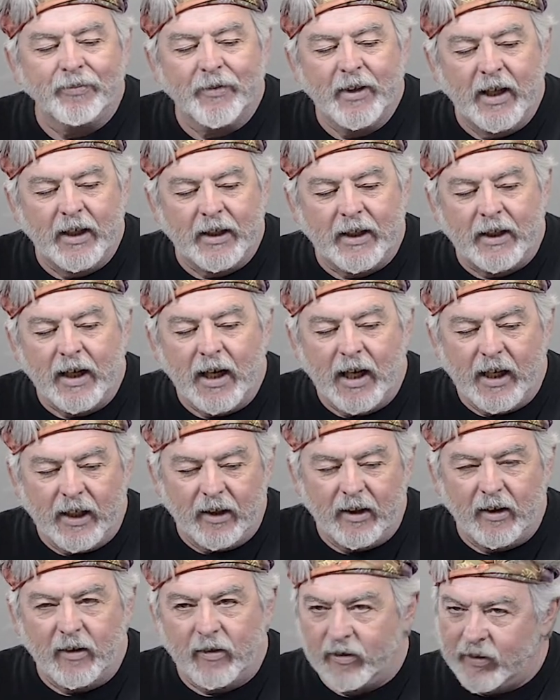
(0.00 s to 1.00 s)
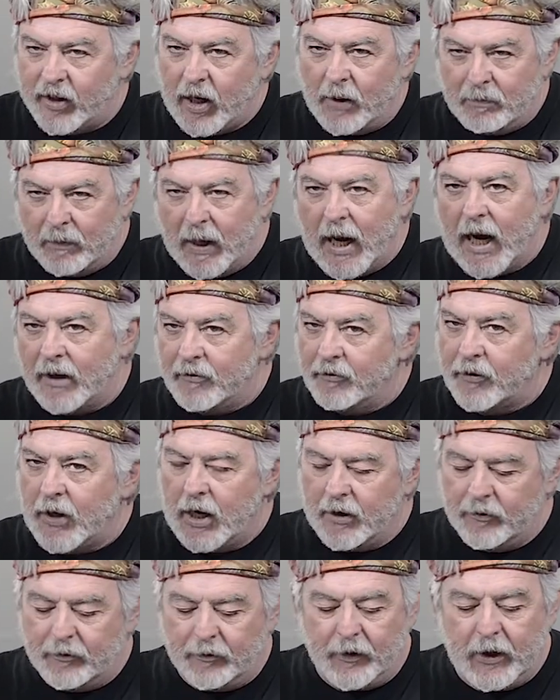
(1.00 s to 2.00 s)
again, you step back
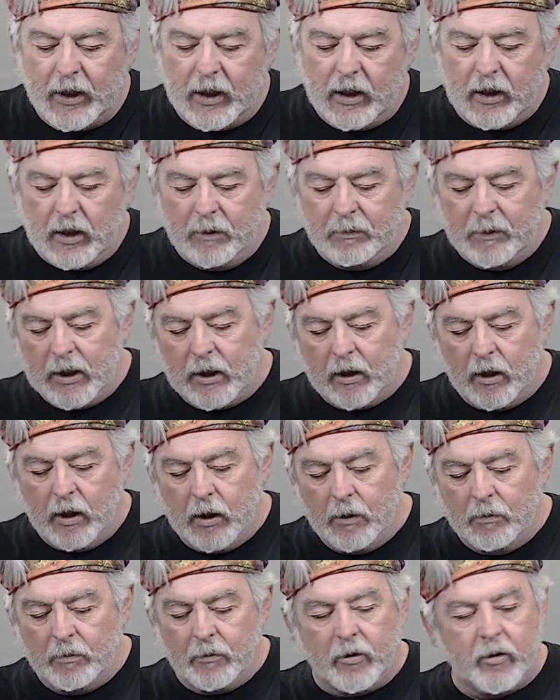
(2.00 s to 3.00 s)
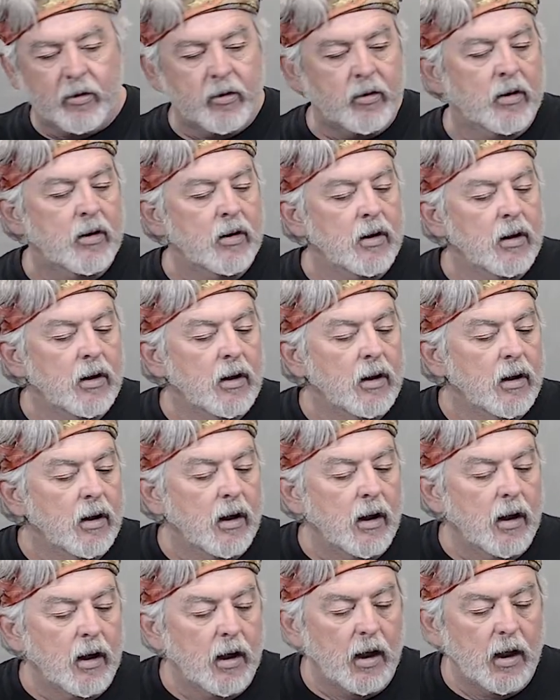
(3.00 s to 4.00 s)
5 feet and it becomes
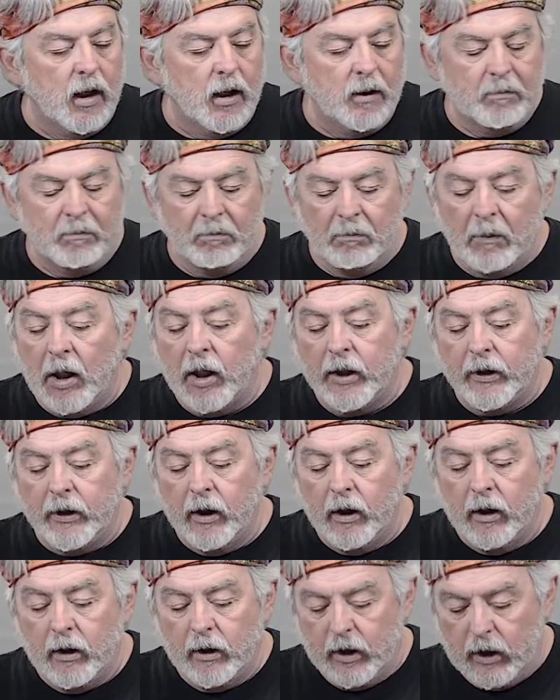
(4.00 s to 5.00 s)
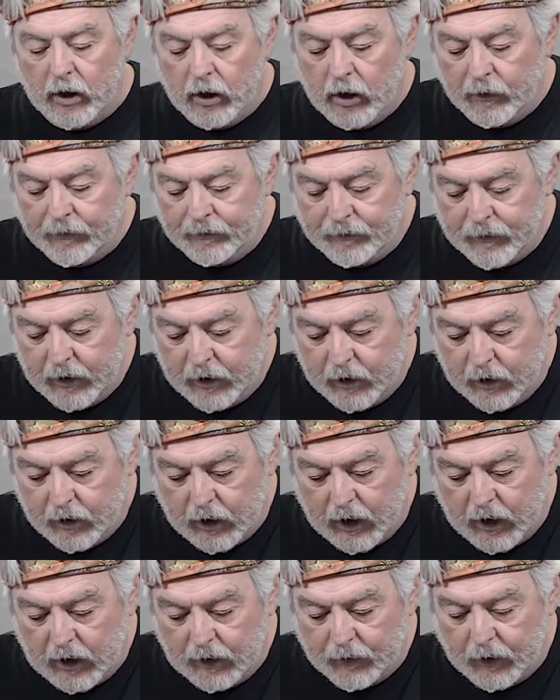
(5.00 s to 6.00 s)
mud, you know. You
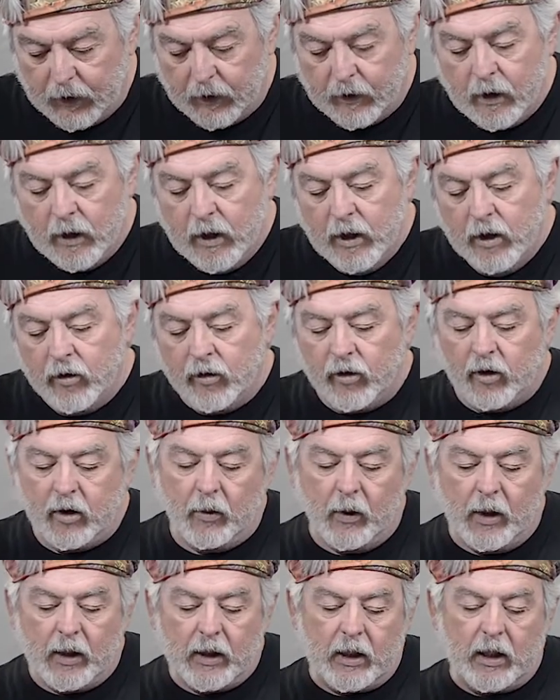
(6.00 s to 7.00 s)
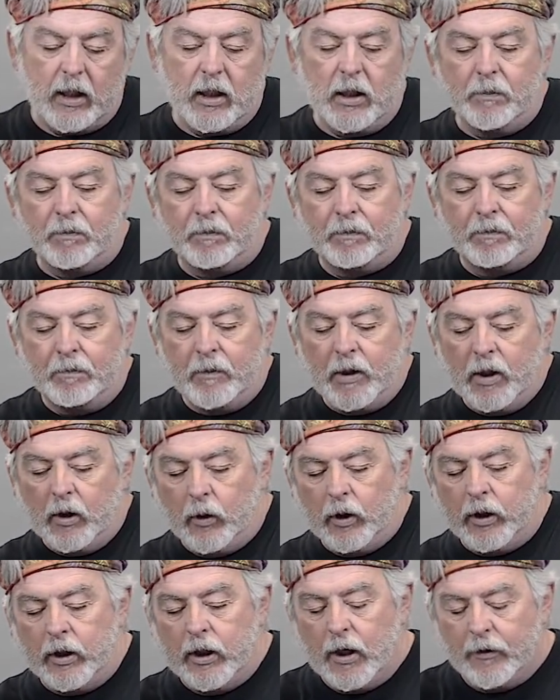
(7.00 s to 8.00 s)
can't even, so you want to keep, you know,
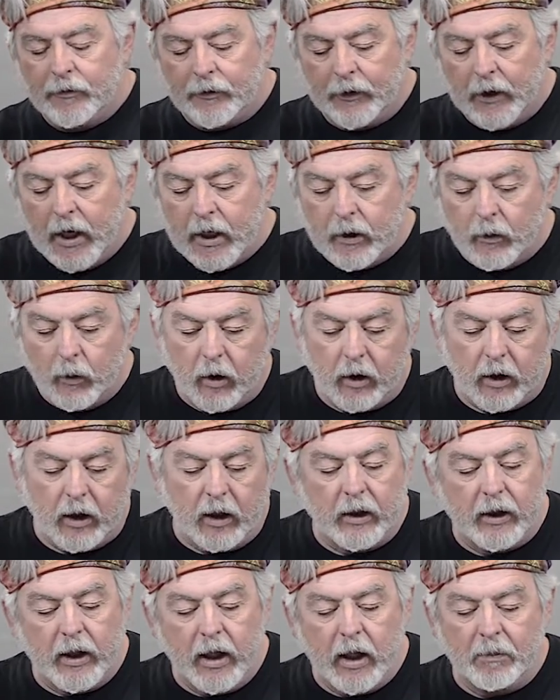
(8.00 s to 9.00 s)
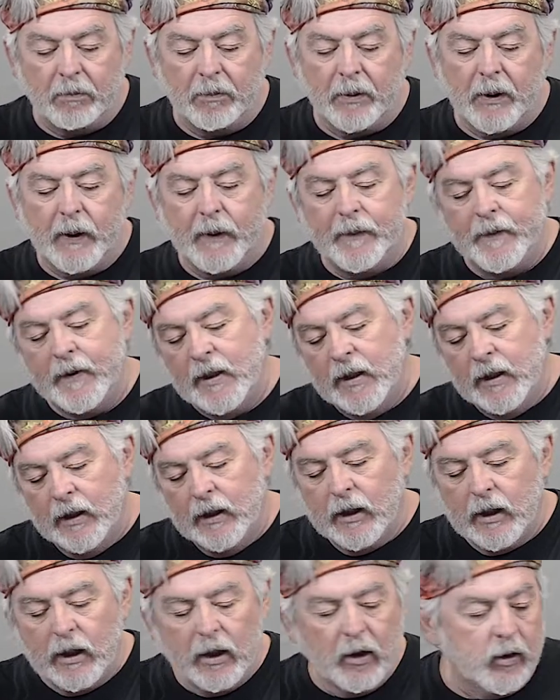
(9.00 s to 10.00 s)
enough line work in there, but,
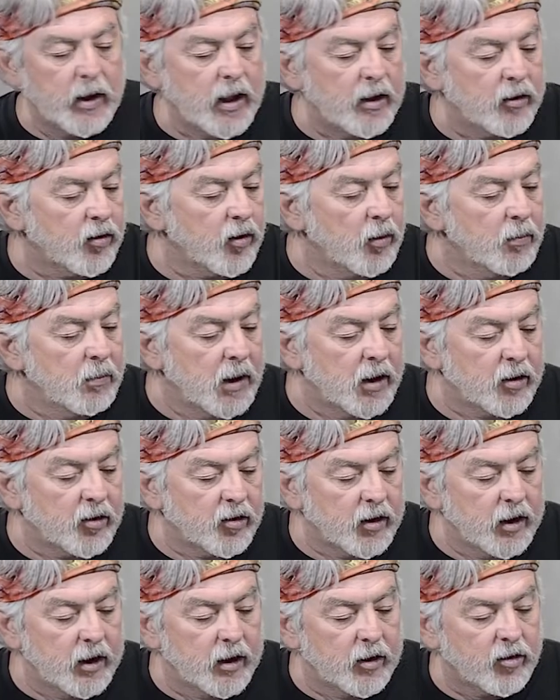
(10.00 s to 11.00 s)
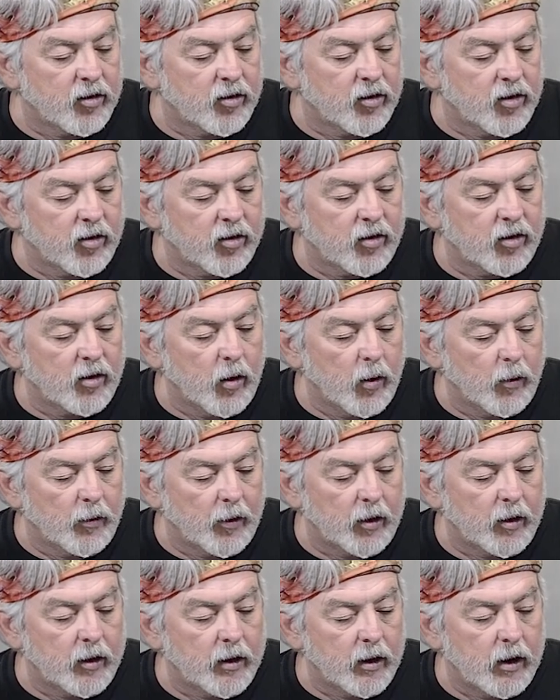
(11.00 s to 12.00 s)
you know, not so much that it's just
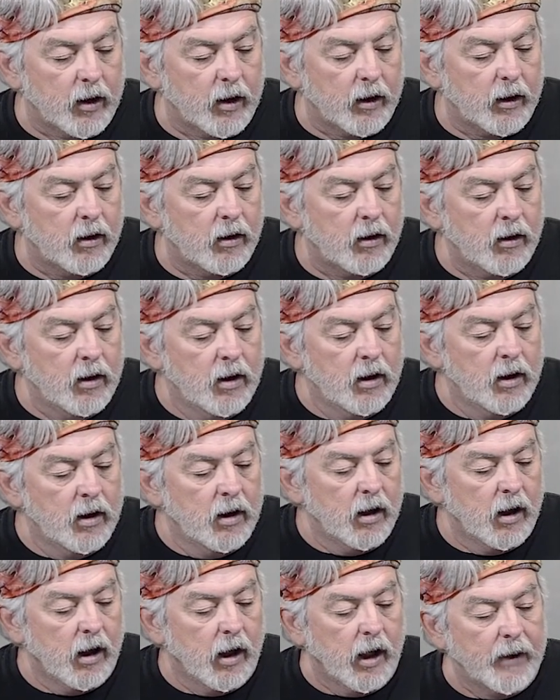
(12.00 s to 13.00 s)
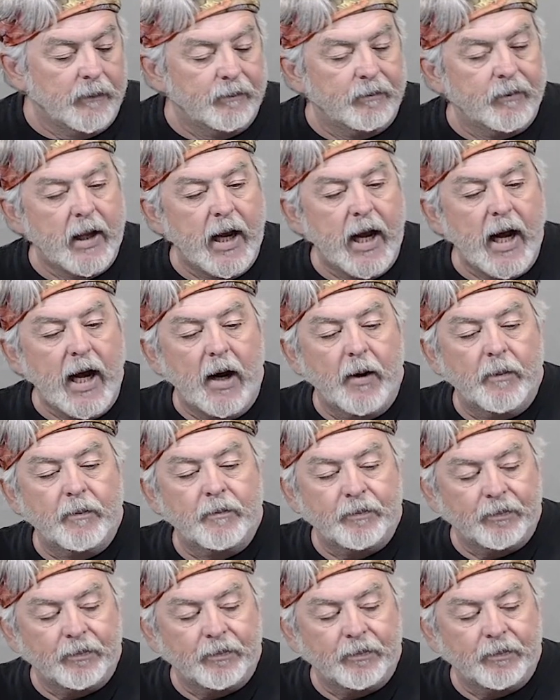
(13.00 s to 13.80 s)
overdone. All right, now